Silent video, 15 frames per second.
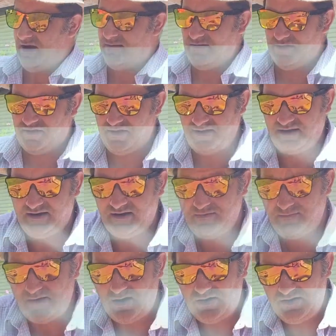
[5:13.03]
I've been thinking
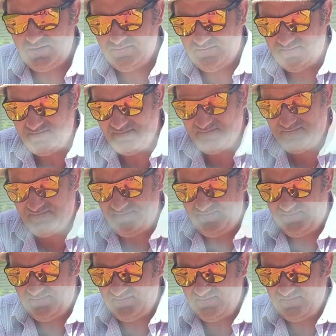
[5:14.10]
about it.
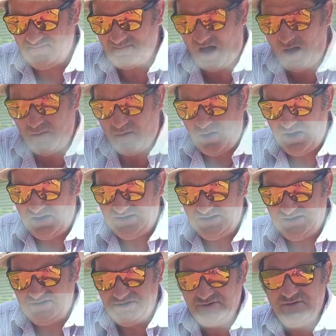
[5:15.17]
I wanted
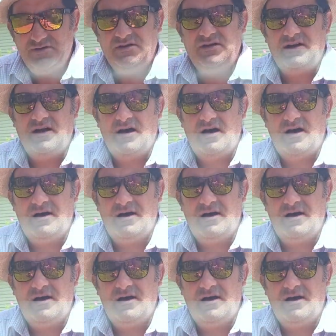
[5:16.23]
to do the